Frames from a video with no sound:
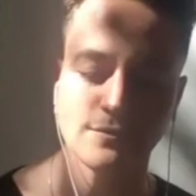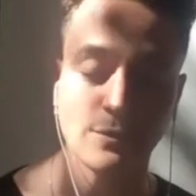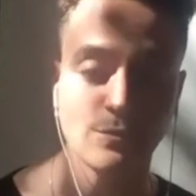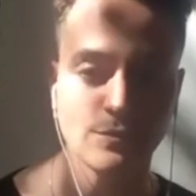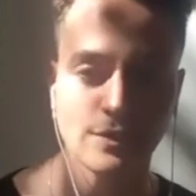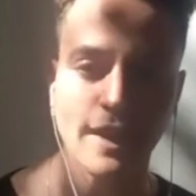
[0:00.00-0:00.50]

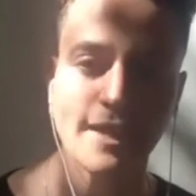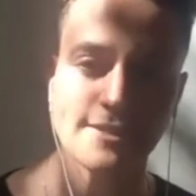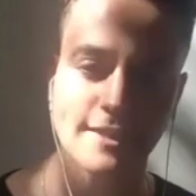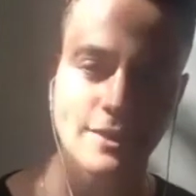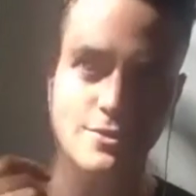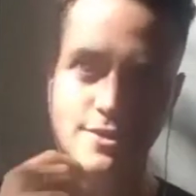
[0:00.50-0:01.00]
And the last
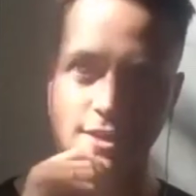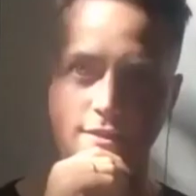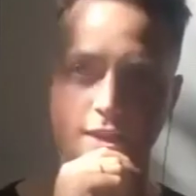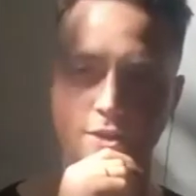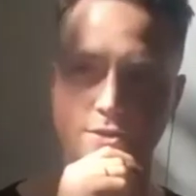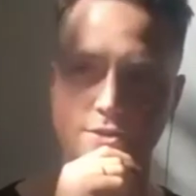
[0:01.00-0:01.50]
thing I'll say
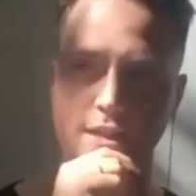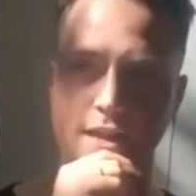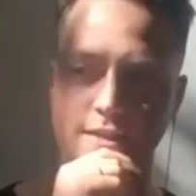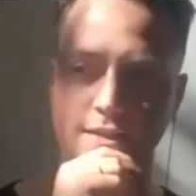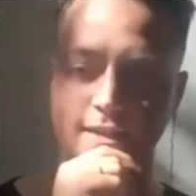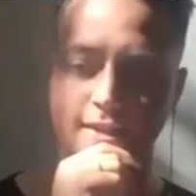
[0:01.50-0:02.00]
there is
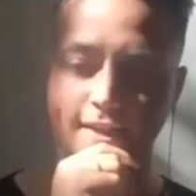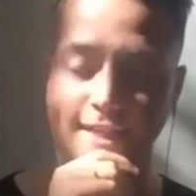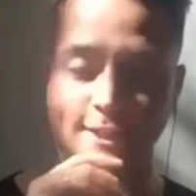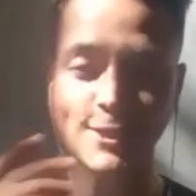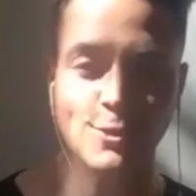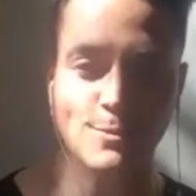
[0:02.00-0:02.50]
that
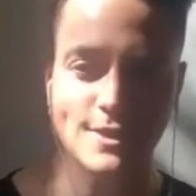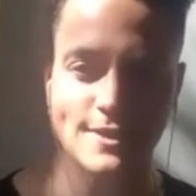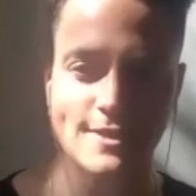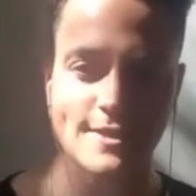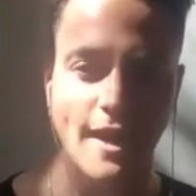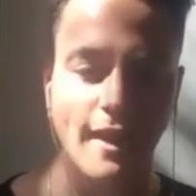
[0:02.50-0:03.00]
in human
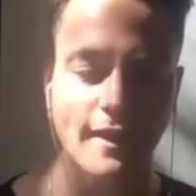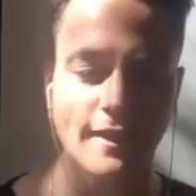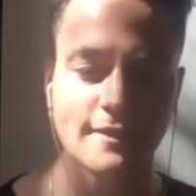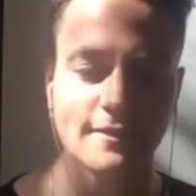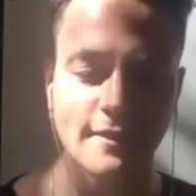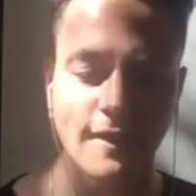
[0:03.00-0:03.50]

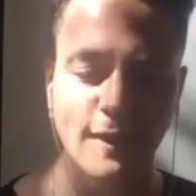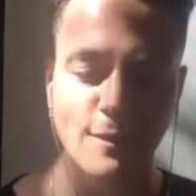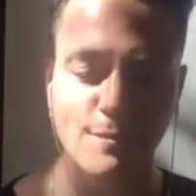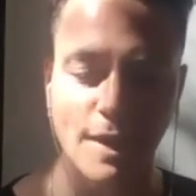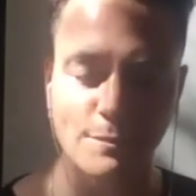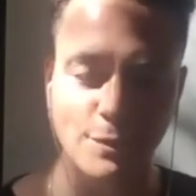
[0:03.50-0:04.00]
design,
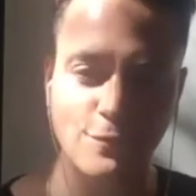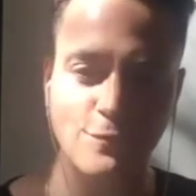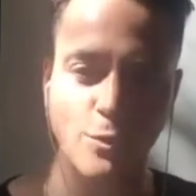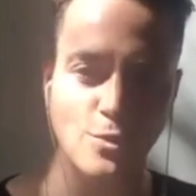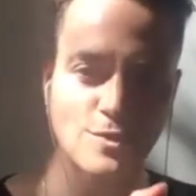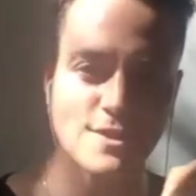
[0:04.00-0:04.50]
I'm a
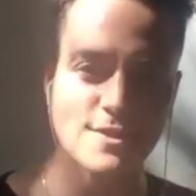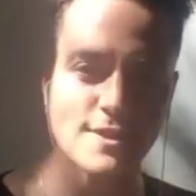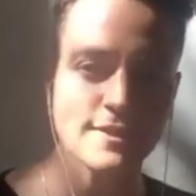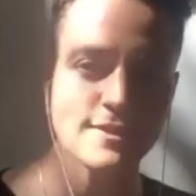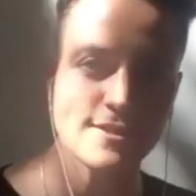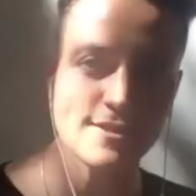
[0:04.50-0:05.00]

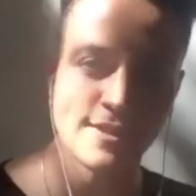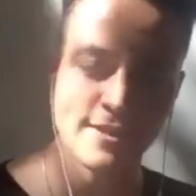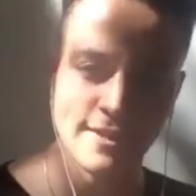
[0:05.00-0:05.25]
4-6